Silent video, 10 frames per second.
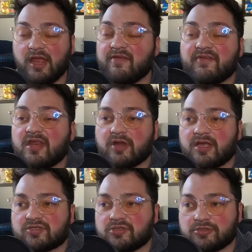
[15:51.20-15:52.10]
if anybody
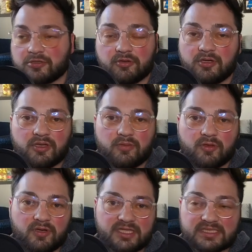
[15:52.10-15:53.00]
else in the Dragunity
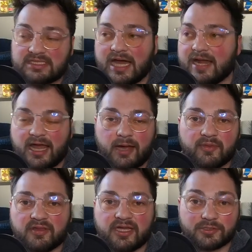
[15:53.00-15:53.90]
community is not
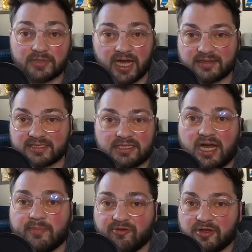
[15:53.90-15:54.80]
happy that you got this
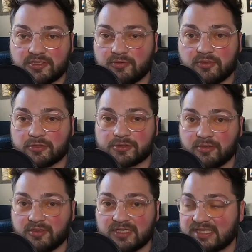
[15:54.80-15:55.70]
top 32 with your
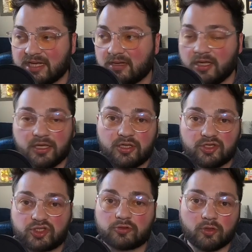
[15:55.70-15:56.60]
Dragunity deck,
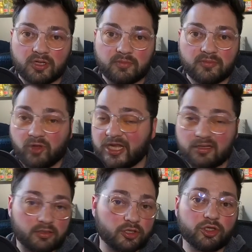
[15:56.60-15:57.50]
screw them.
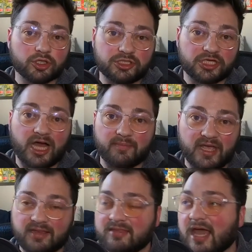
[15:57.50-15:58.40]
Like, good job,
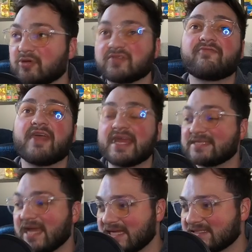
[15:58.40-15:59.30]
man. That was
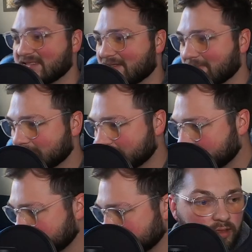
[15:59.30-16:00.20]
fantastic.
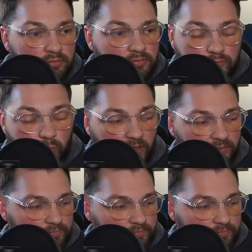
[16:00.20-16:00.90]
Well,